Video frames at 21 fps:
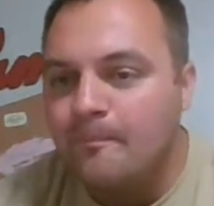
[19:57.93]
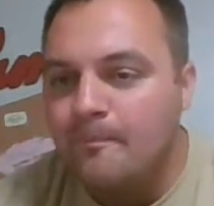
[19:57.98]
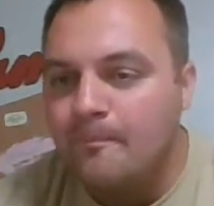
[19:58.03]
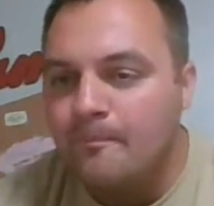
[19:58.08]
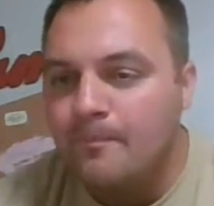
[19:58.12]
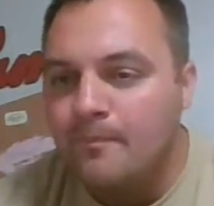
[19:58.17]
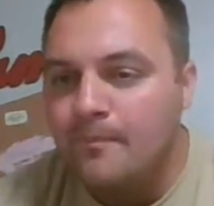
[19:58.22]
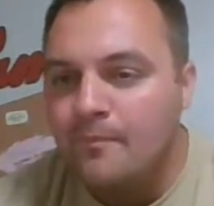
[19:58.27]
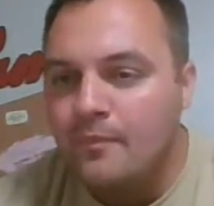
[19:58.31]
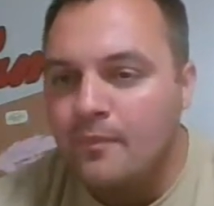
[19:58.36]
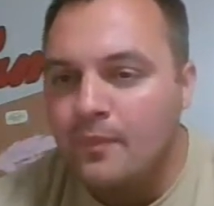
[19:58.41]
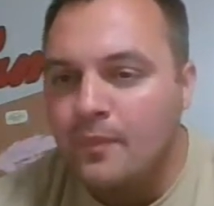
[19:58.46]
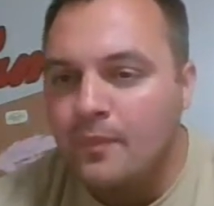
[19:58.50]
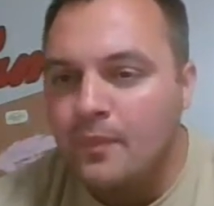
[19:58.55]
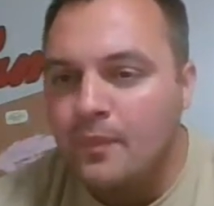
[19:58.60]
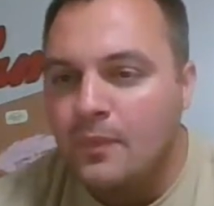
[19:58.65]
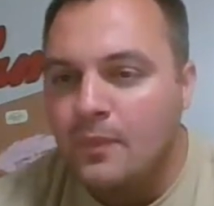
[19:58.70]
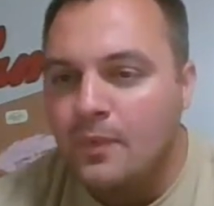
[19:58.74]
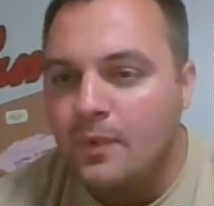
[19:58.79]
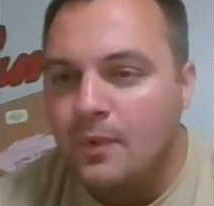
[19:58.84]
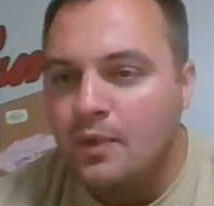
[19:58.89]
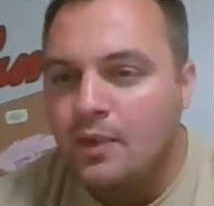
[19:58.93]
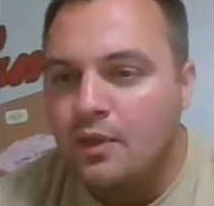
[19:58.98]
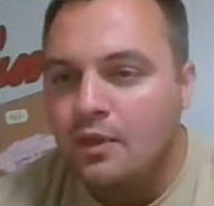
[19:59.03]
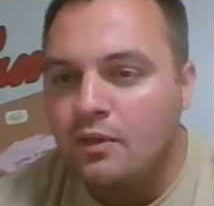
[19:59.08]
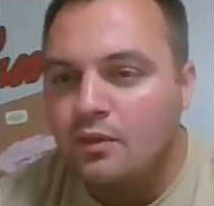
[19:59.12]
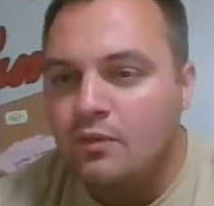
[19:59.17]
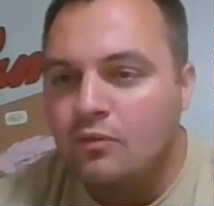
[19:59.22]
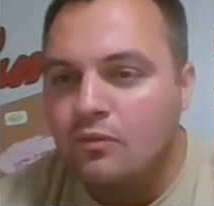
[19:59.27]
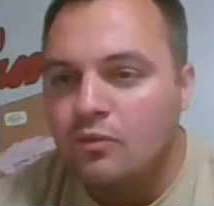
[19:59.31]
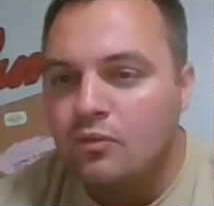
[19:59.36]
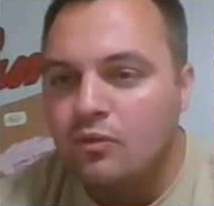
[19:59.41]

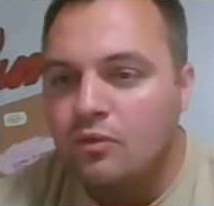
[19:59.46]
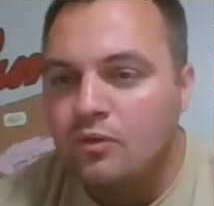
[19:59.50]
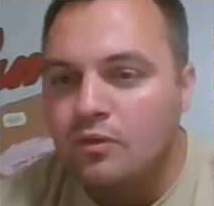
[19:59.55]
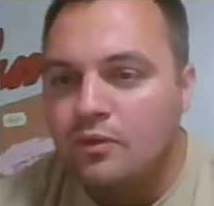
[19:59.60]
(no one is talking)